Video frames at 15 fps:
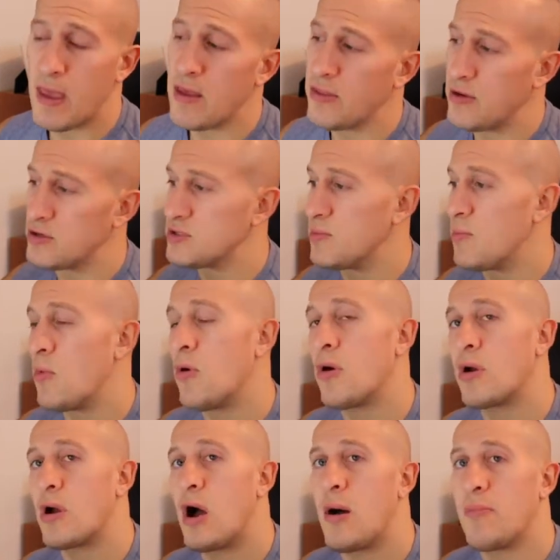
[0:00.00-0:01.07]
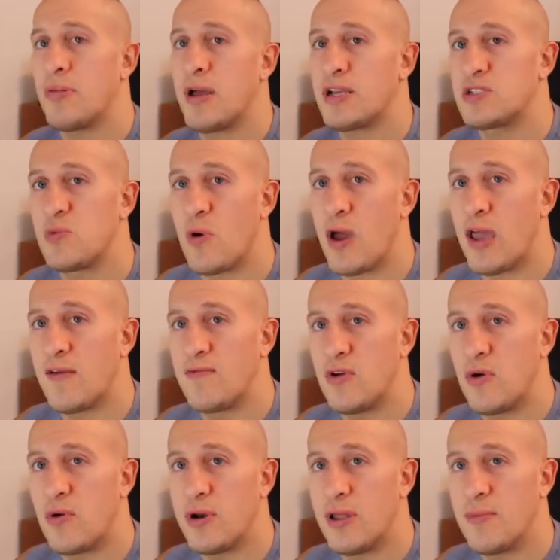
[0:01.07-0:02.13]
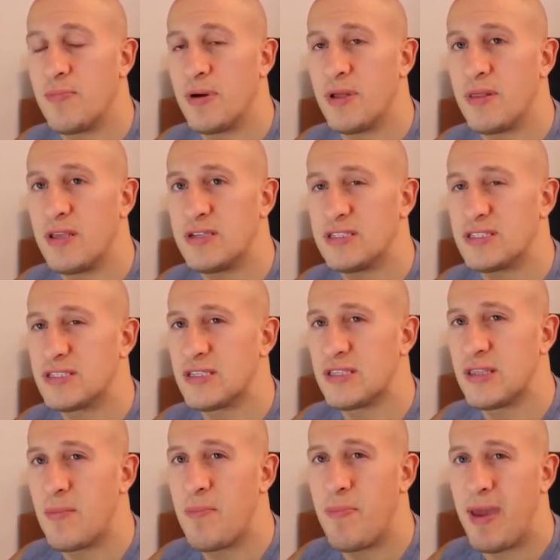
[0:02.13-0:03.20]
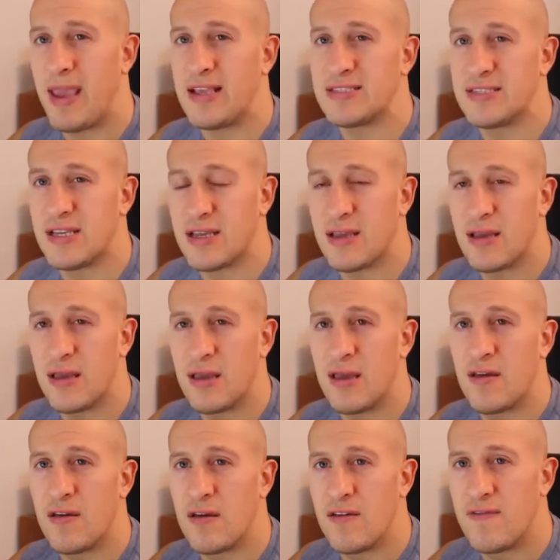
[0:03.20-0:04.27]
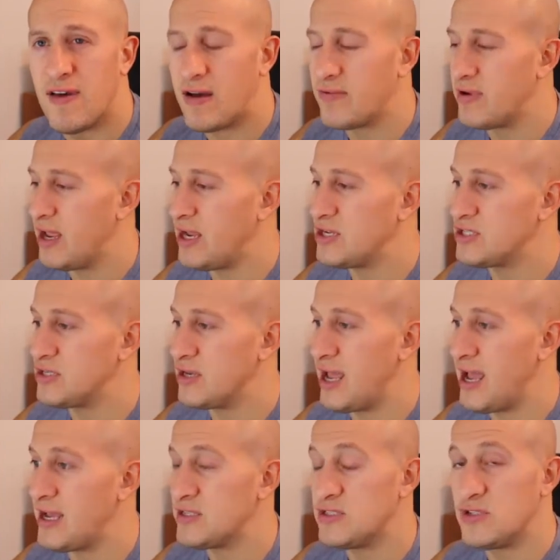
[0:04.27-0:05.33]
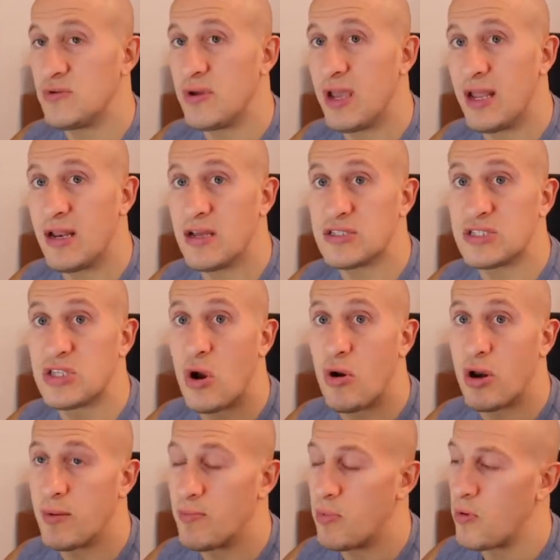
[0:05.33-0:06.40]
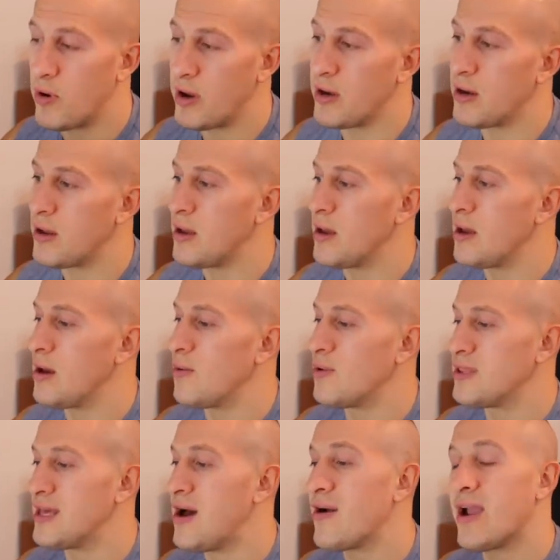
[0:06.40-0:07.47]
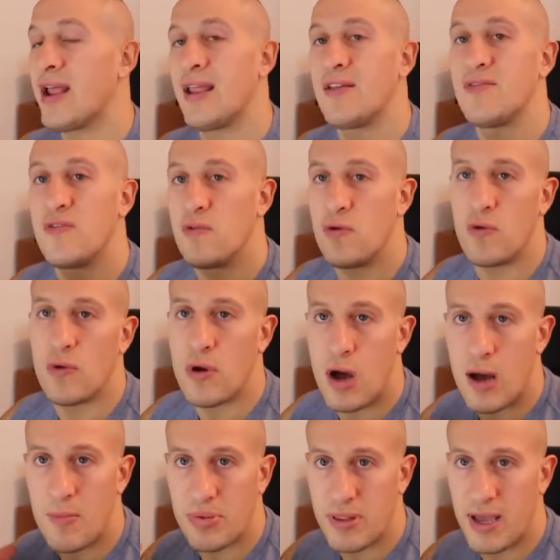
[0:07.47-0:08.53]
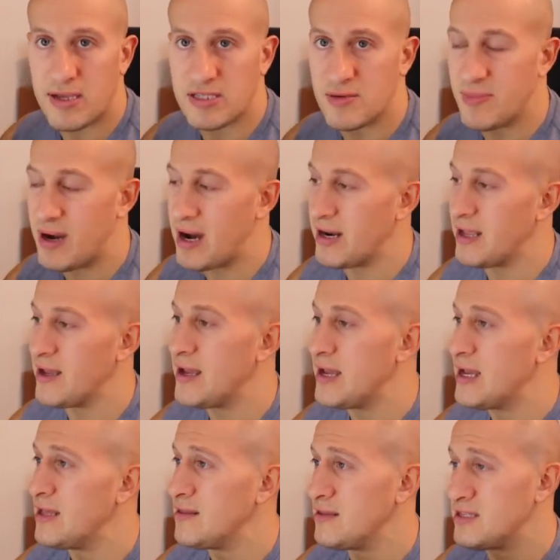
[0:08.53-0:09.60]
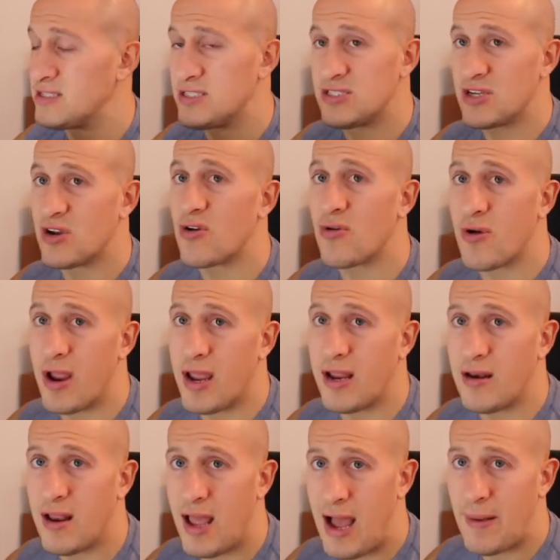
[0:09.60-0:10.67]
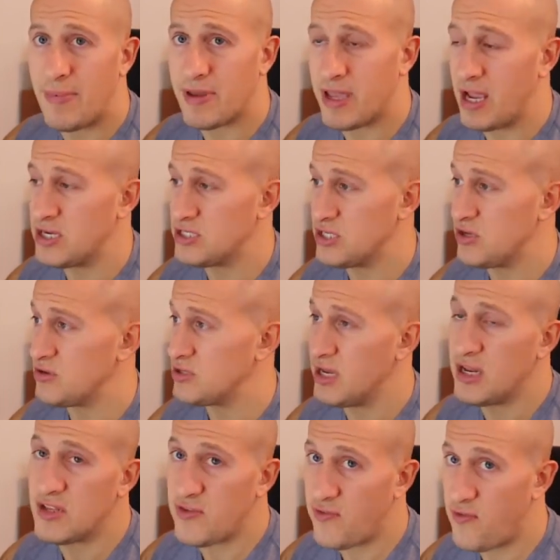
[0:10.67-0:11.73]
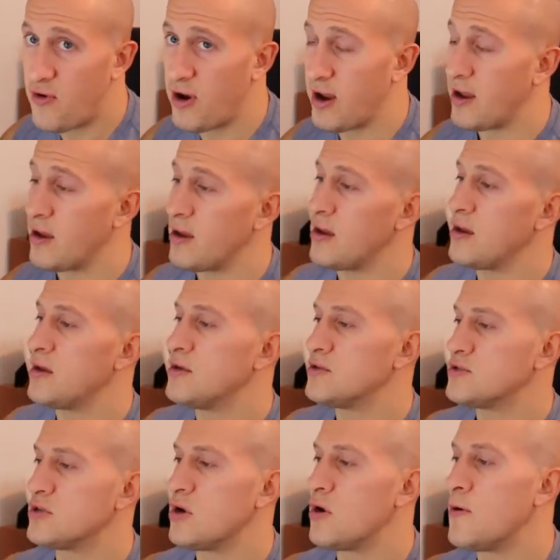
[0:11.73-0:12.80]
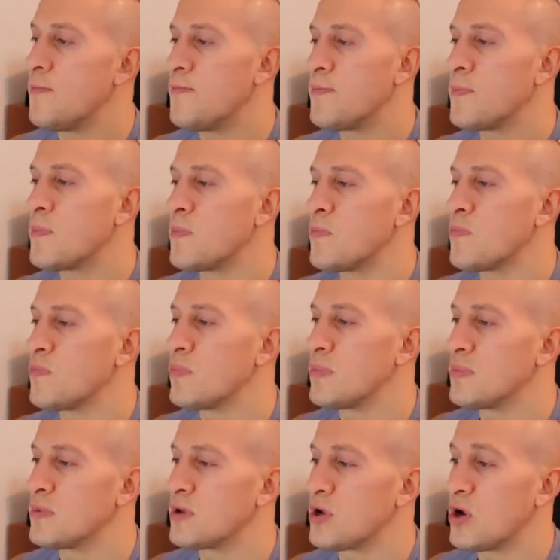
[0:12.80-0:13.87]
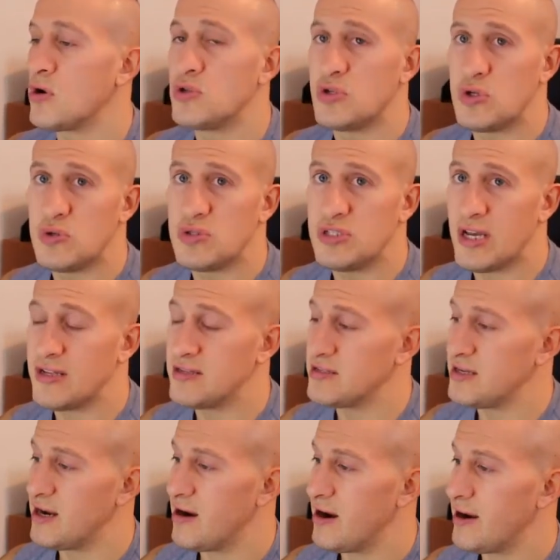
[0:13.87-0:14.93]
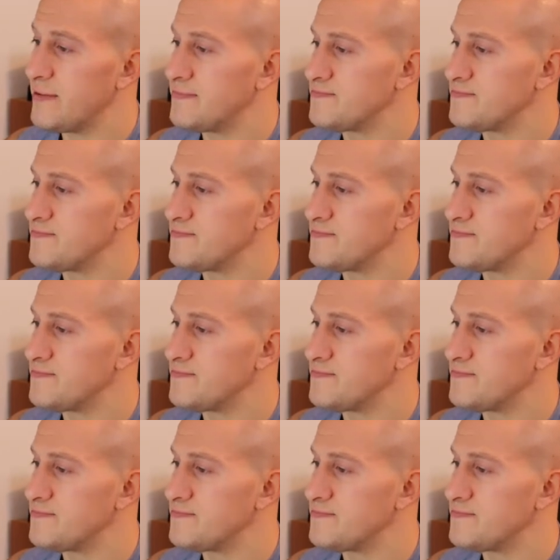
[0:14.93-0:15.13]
There's a more complex way of doing it, but this is the basic foundation as to get a starting point. Without getting too complex about it, this is a great application to use, and it's free. So go to sedentary.